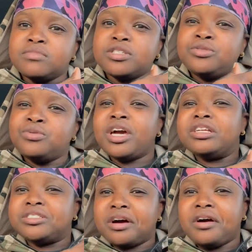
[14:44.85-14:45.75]
to do their
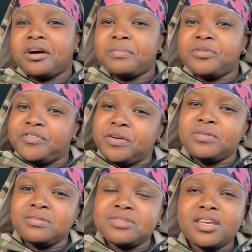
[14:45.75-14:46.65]
job. You feel
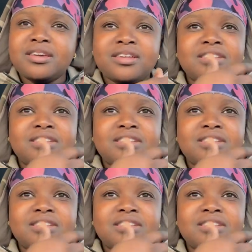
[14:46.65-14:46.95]
what I'm saying?